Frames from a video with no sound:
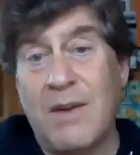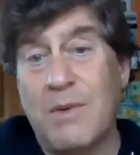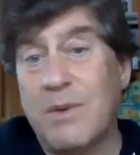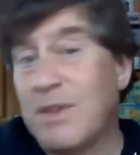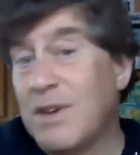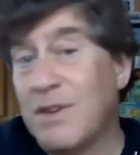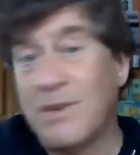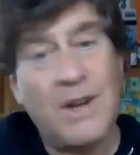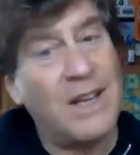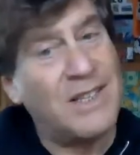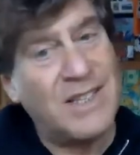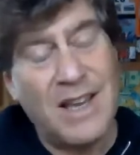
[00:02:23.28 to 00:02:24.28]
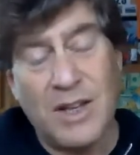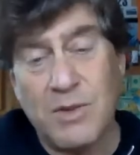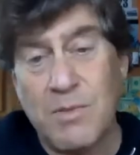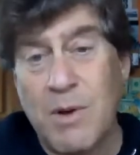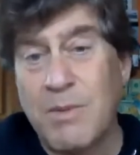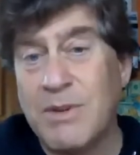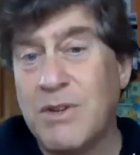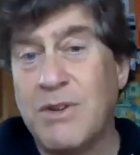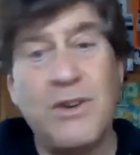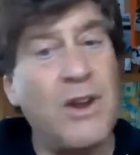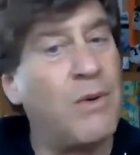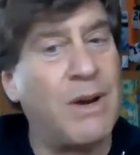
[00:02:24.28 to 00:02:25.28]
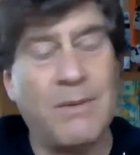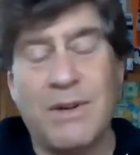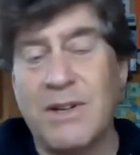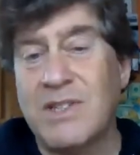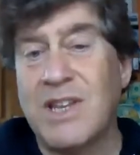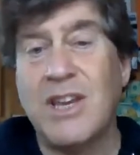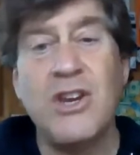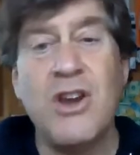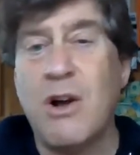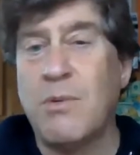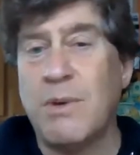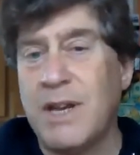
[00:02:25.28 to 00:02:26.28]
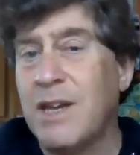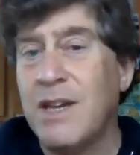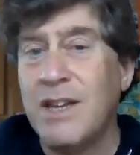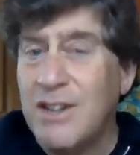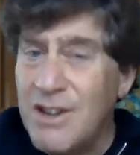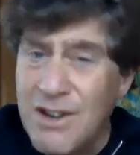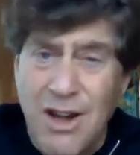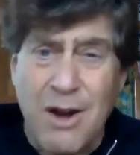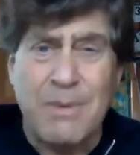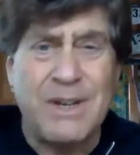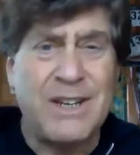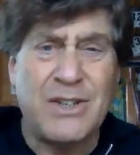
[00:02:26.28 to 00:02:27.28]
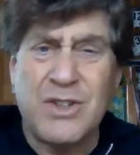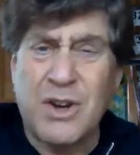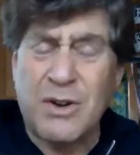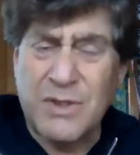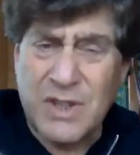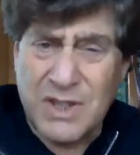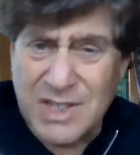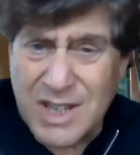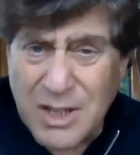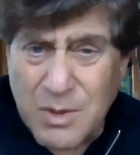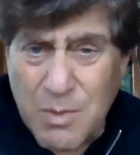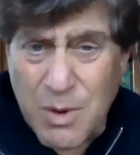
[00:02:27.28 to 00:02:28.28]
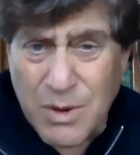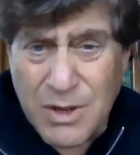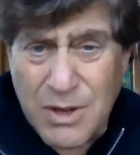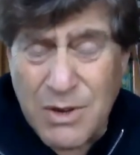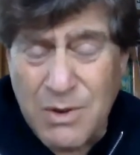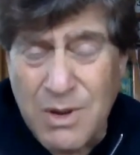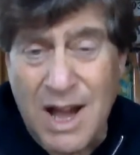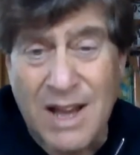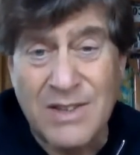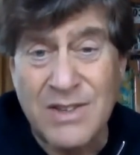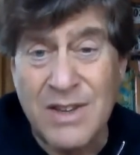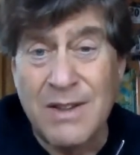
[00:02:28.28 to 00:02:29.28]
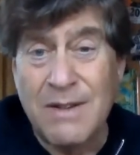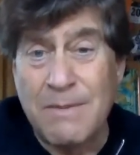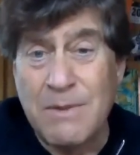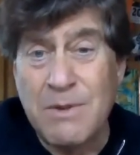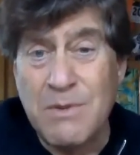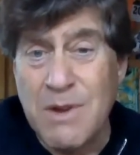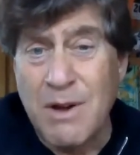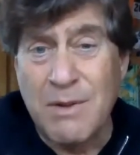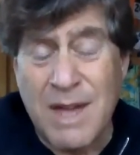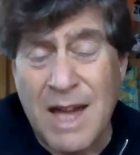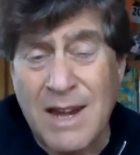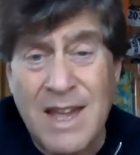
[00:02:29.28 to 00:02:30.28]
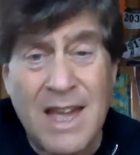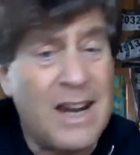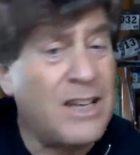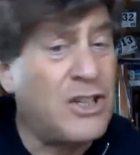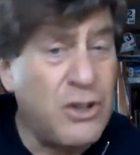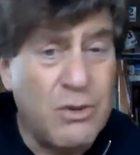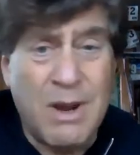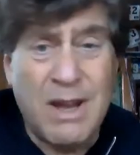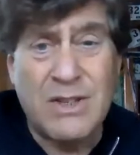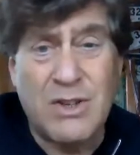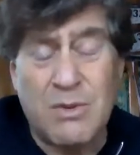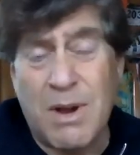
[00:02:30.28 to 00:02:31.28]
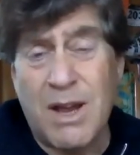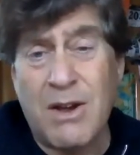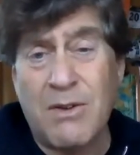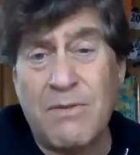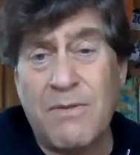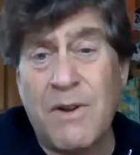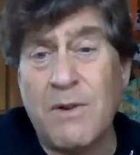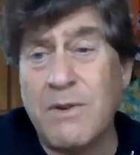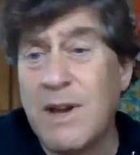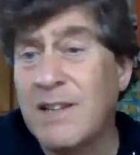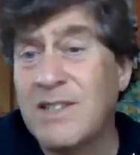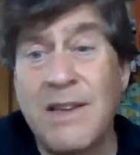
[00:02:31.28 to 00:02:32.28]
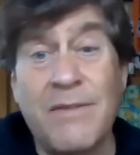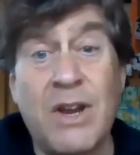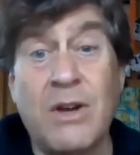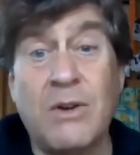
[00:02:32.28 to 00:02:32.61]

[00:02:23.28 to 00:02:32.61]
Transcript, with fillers: with another GUTS sales moment. You know what I'm going to say. Nobody, nobody deserves success more than you guys. You know that. And I do answer my own phone 970